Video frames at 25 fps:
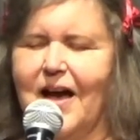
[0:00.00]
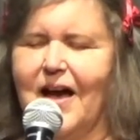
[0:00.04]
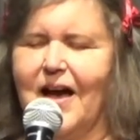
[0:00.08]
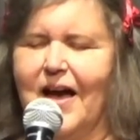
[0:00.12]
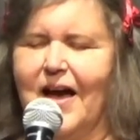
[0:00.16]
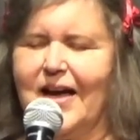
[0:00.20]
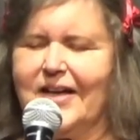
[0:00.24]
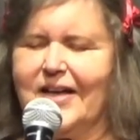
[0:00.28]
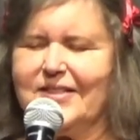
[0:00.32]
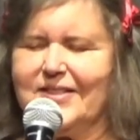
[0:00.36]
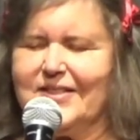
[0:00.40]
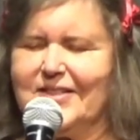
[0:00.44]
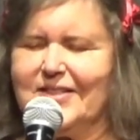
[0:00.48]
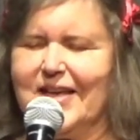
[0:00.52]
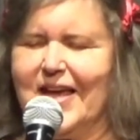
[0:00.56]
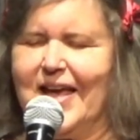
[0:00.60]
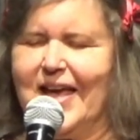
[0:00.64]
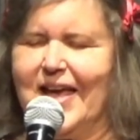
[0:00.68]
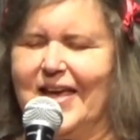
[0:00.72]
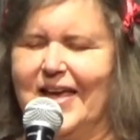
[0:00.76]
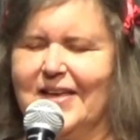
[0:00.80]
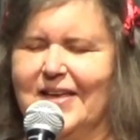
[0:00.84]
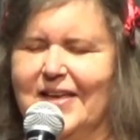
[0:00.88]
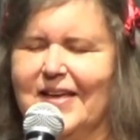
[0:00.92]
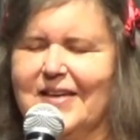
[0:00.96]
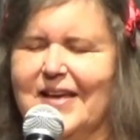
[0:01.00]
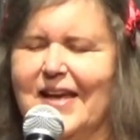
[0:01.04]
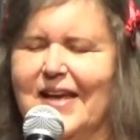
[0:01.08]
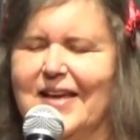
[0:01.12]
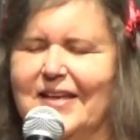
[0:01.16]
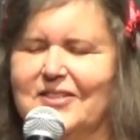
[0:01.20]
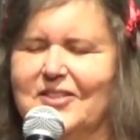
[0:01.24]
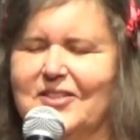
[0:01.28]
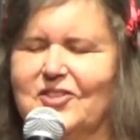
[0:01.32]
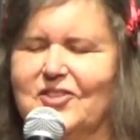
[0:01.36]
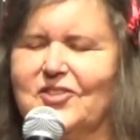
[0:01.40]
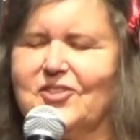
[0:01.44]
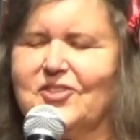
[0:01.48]
I say,
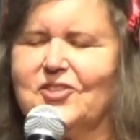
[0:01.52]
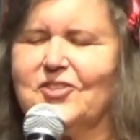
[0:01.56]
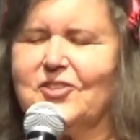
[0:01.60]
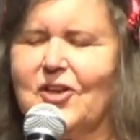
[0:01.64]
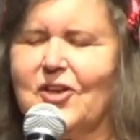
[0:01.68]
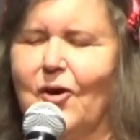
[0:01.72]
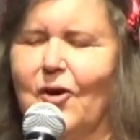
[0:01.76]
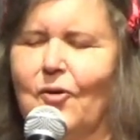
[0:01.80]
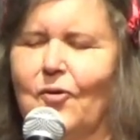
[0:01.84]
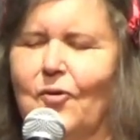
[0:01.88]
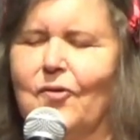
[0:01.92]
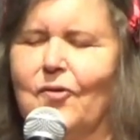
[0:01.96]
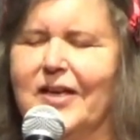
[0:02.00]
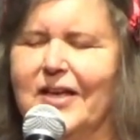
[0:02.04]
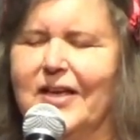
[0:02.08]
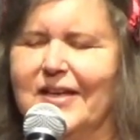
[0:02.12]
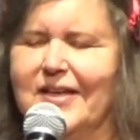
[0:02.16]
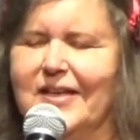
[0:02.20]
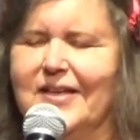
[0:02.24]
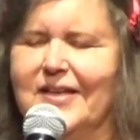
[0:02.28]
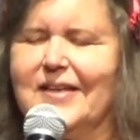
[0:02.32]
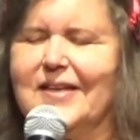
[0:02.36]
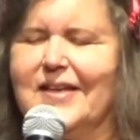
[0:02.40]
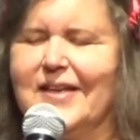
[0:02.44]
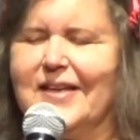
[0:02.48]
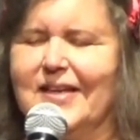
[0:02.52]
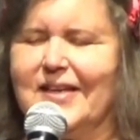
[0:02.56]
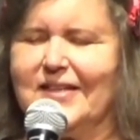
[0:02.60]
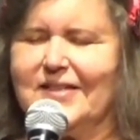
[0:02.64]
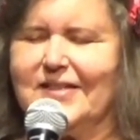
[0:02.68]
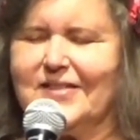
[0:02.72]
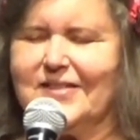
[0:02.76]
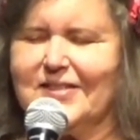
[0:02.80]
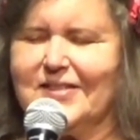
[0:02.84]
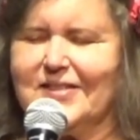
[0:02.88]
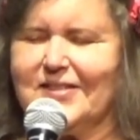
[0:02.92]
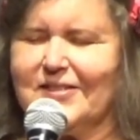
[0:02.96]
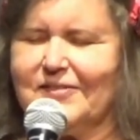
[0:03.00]
and so it
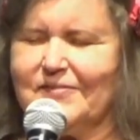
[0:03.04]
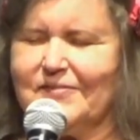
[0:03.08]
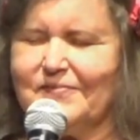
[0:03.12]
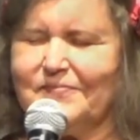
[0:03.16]
is.